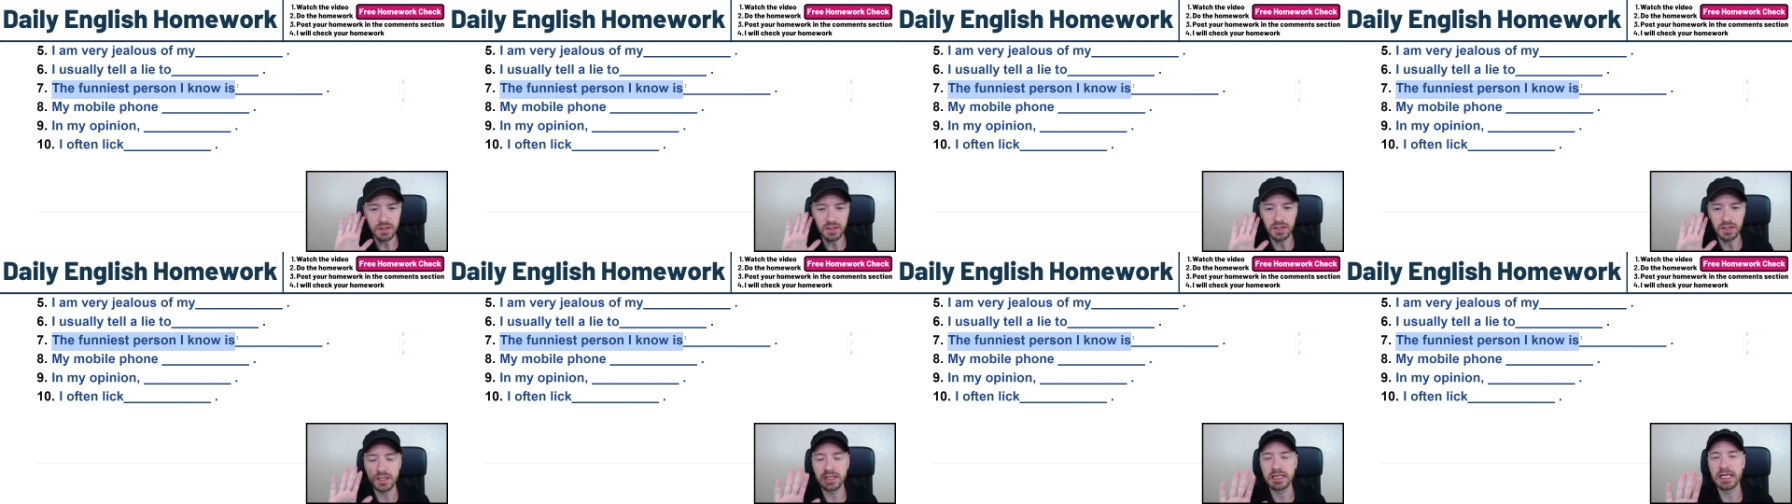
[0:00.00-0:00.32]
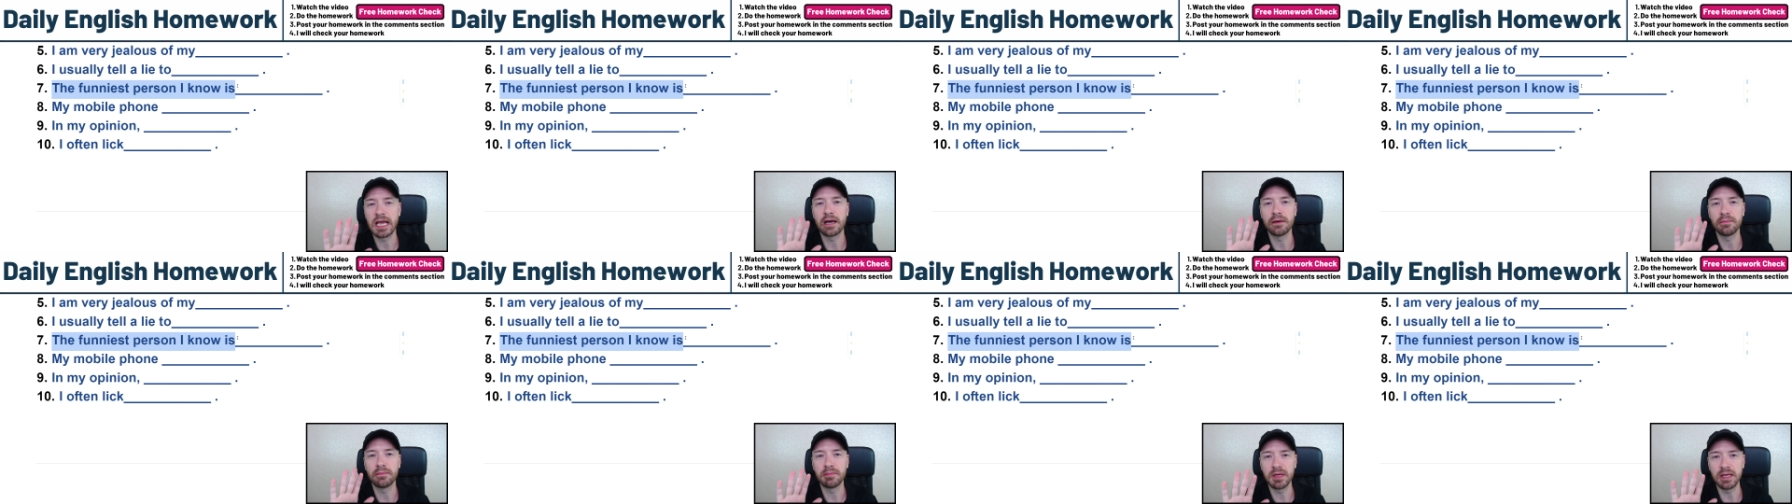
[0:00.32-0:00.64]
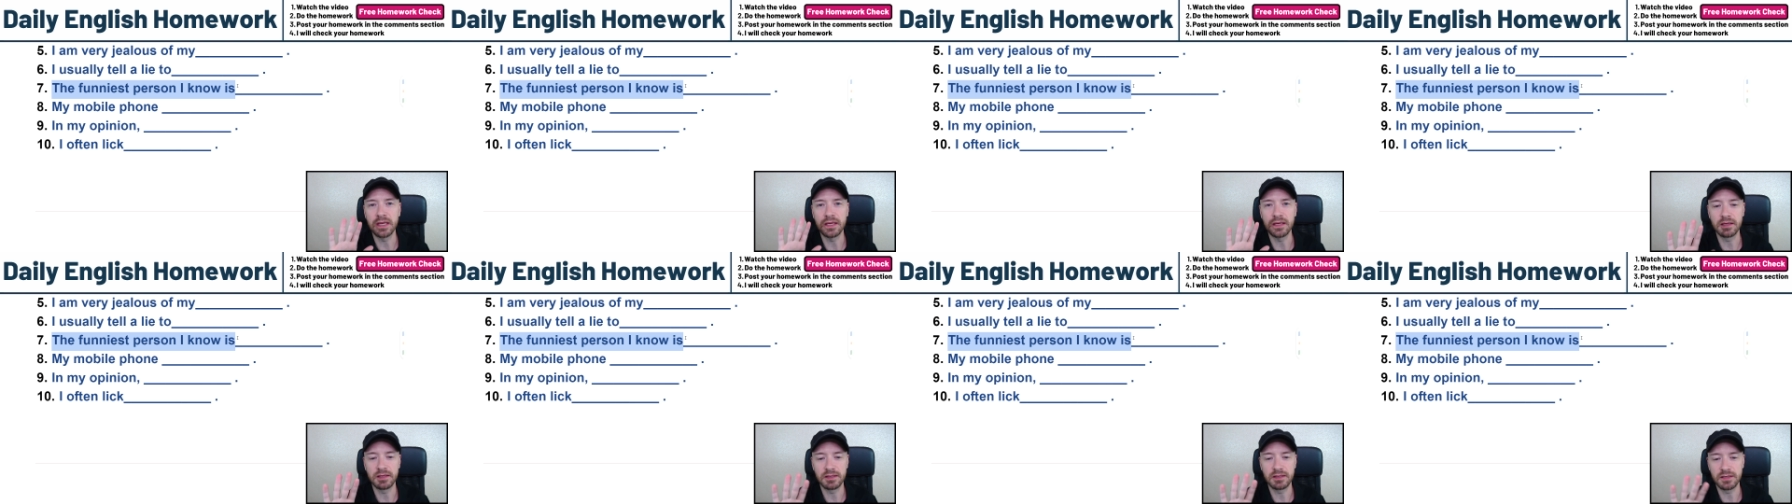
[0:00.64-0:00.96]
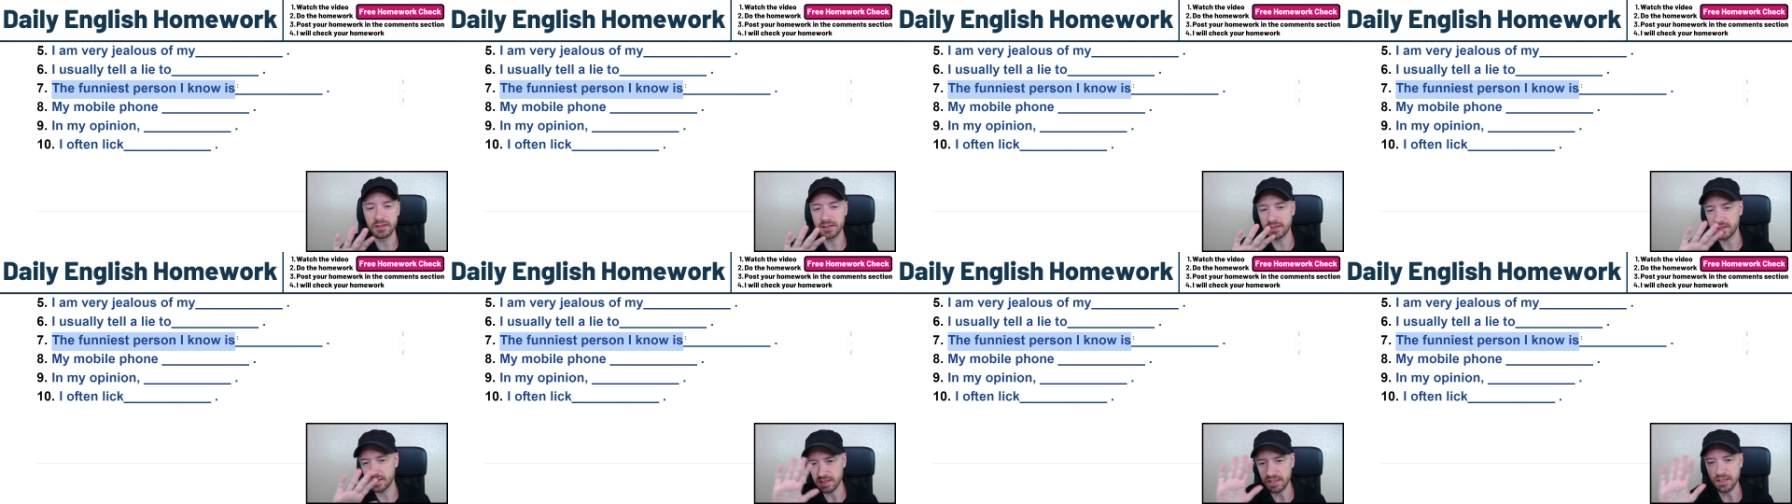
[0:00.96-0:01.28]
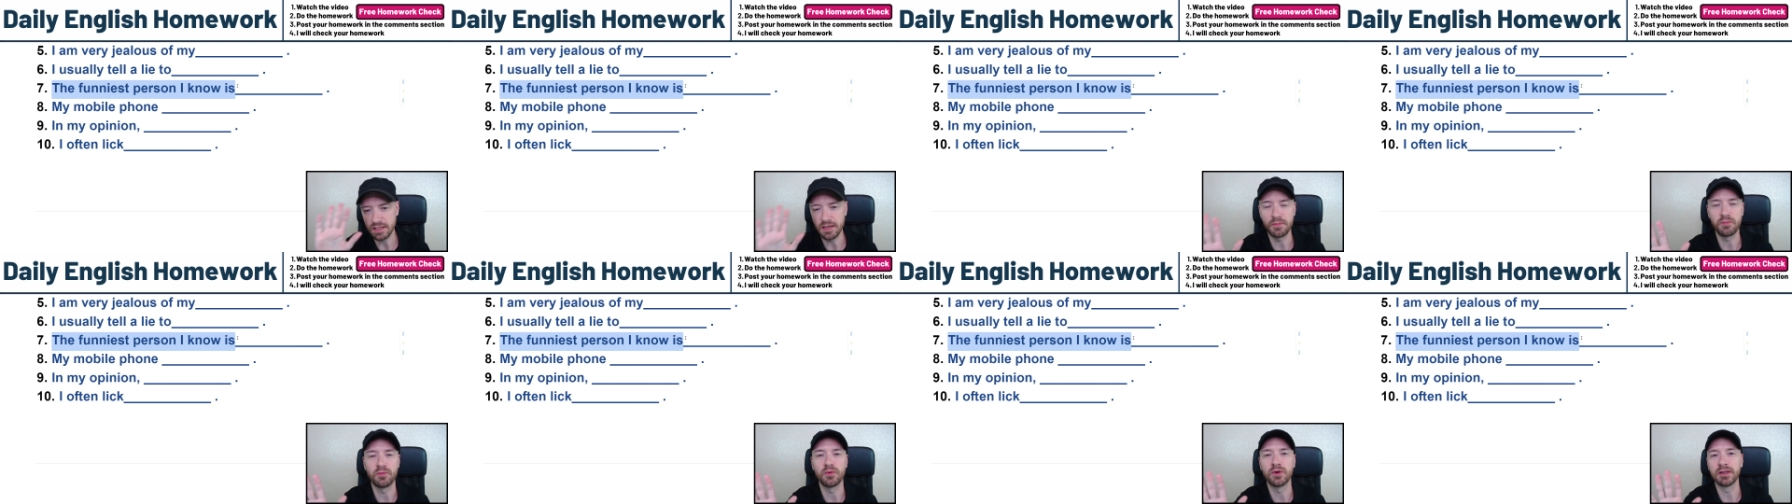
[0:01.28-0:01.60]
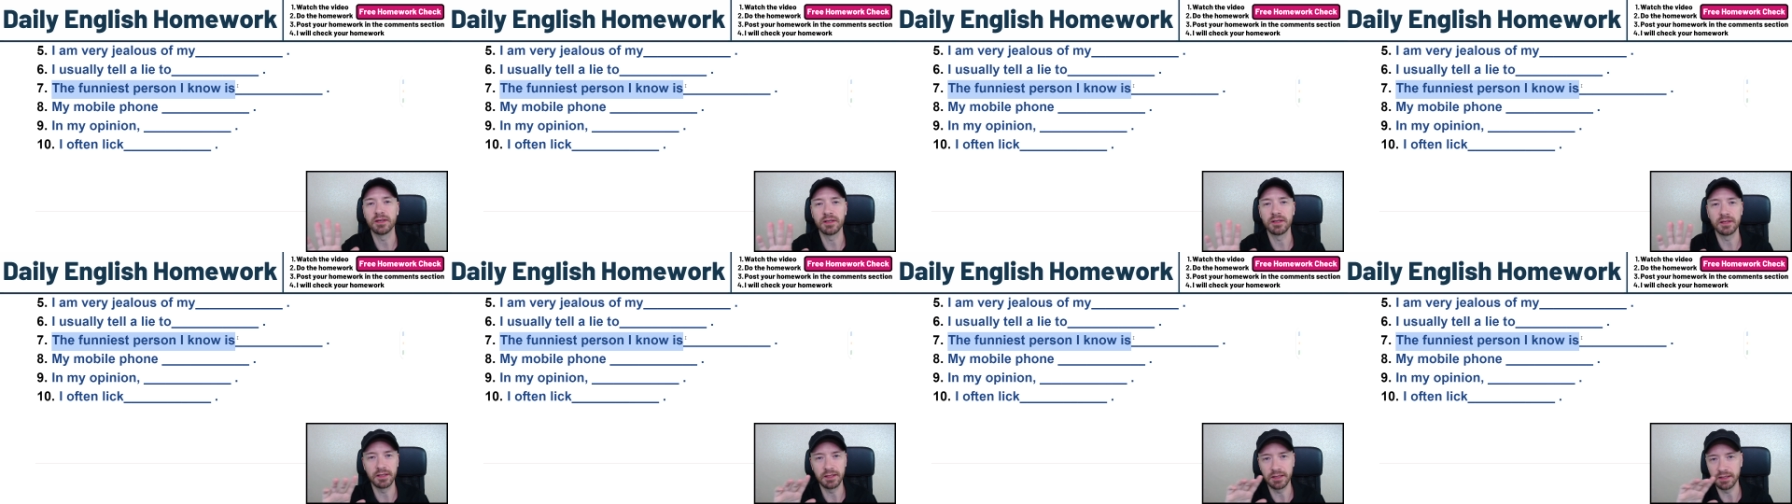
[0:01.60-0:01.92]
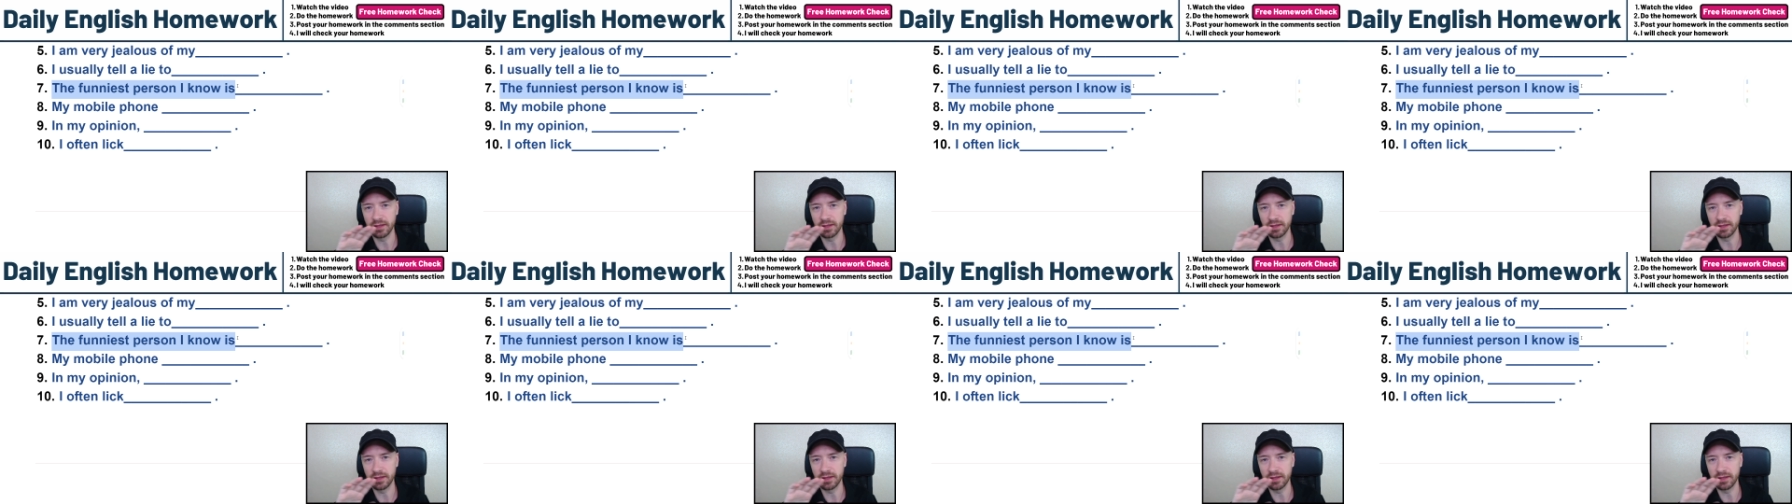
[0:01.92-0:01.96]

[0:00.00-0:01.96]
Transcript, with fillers: Tell me someone.